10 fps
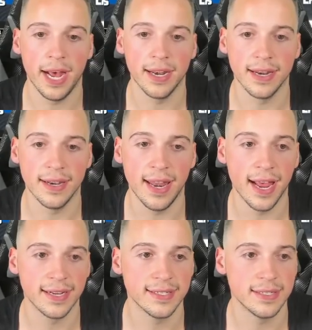out
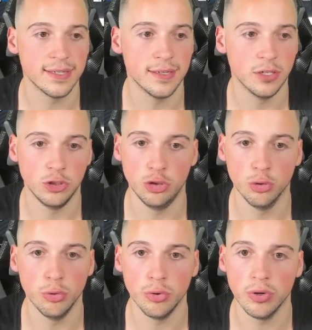next
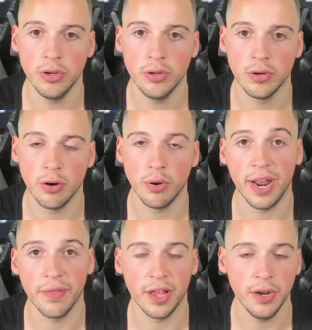June.
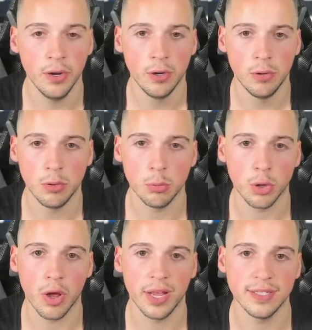Around then, we will
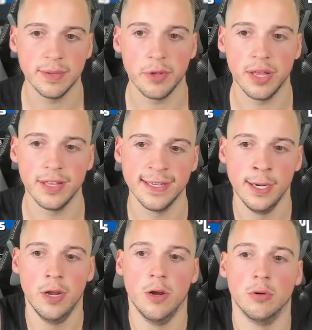go ahead and simulate this,
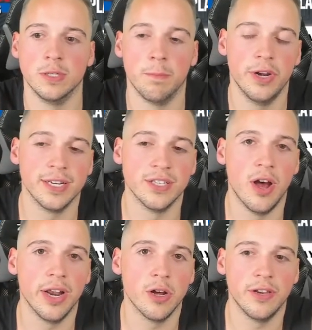which is pretty
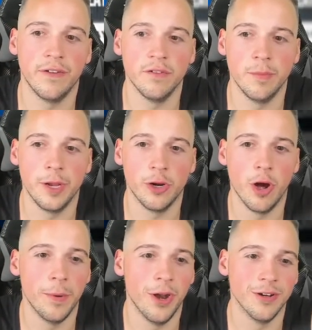exciting. I'll definitely be
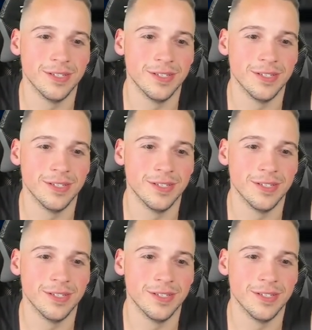copping. I